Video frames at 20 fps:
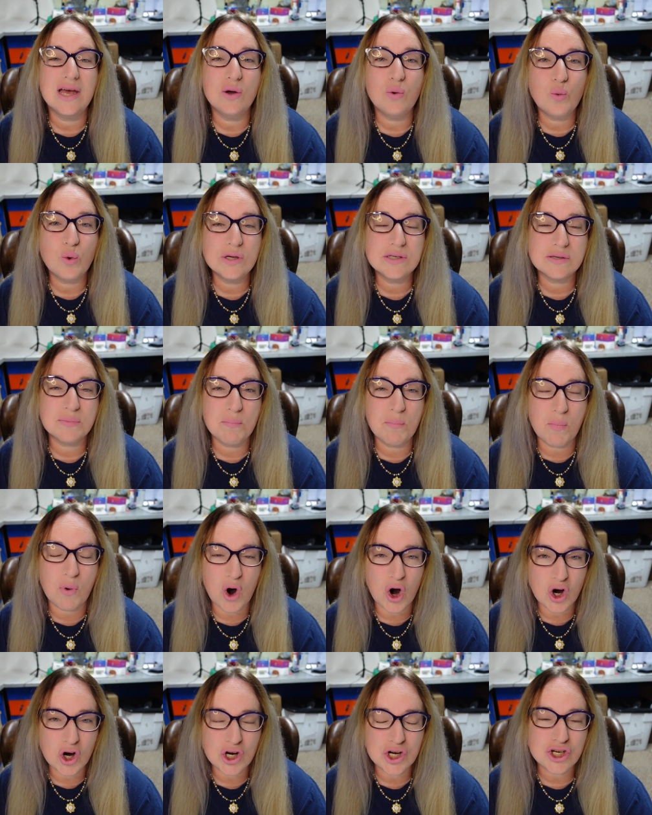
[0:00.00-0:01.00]
It was
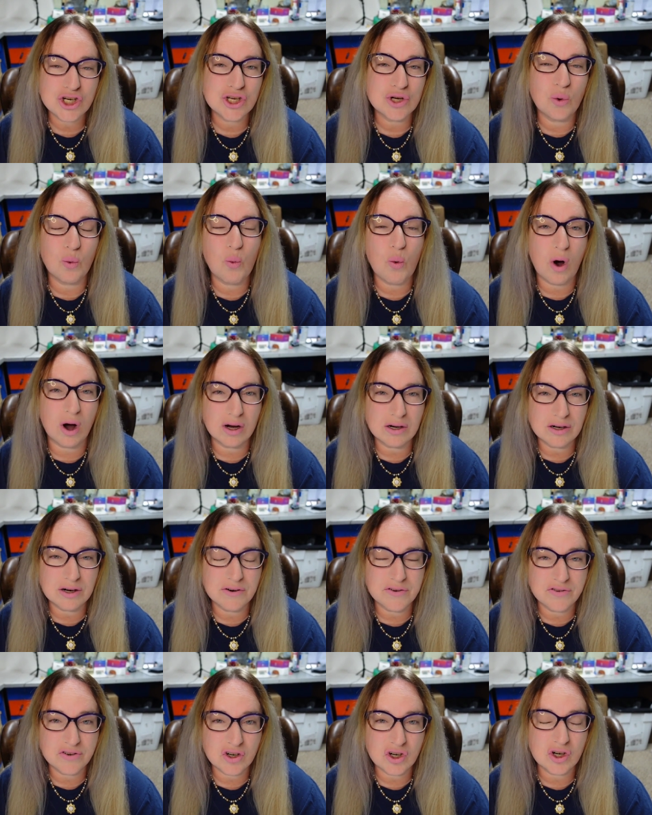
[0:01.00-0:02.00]
marked
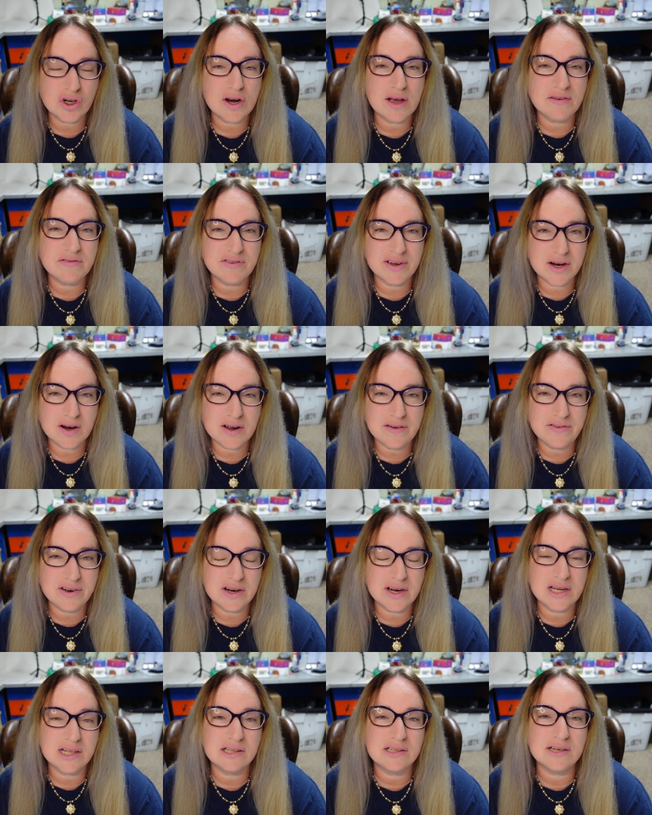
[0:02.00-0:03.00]
Waterford very,
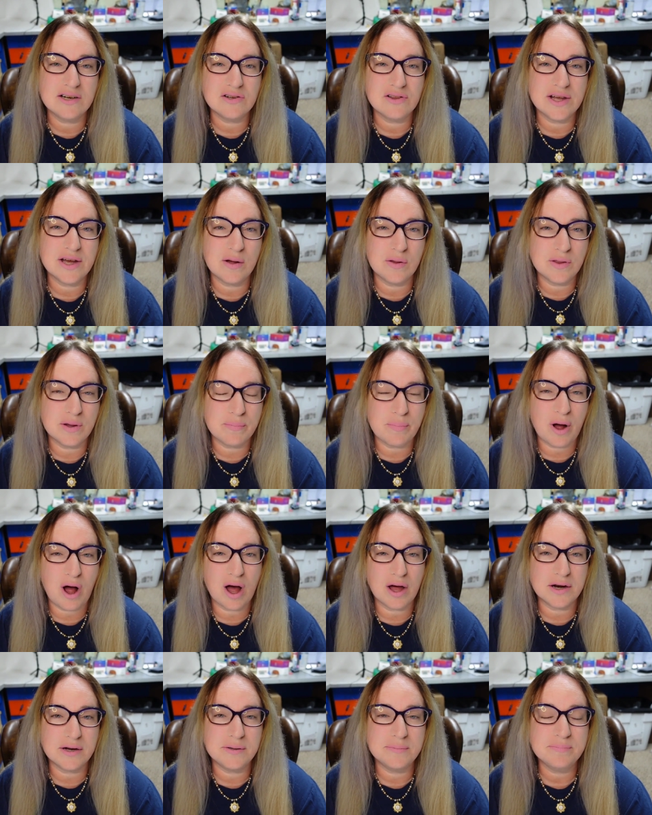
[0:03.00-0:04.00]
very clearly on the
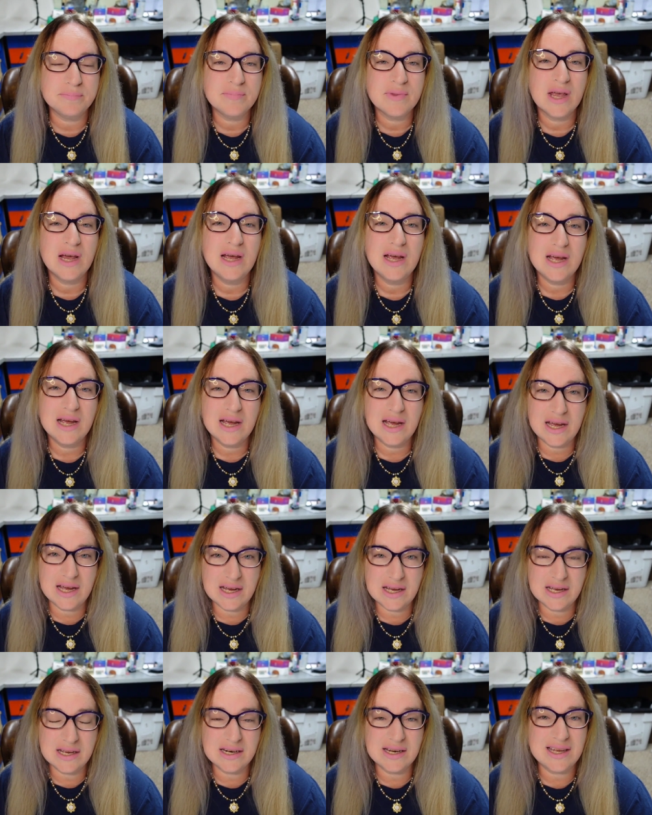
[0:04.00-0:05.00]
bottom.
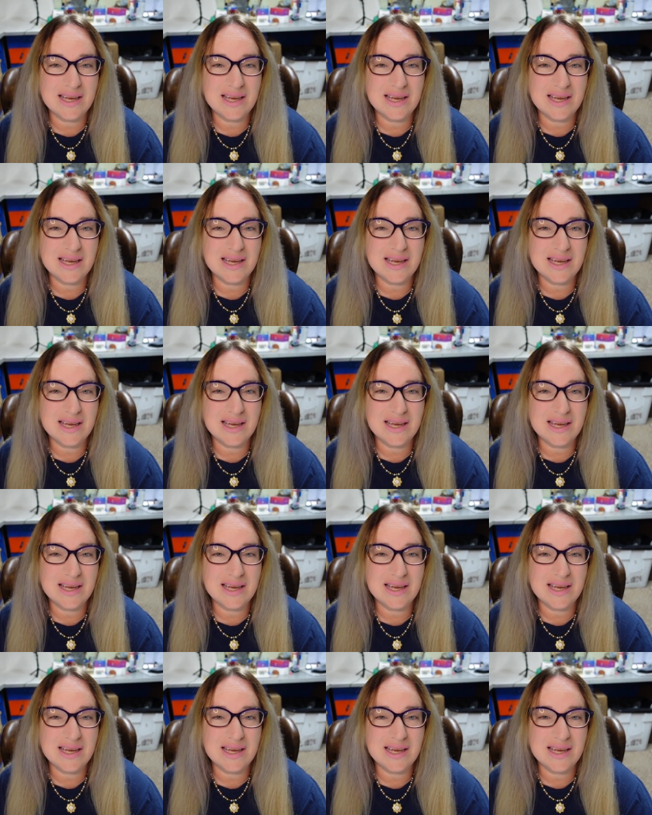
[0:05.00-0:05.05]
It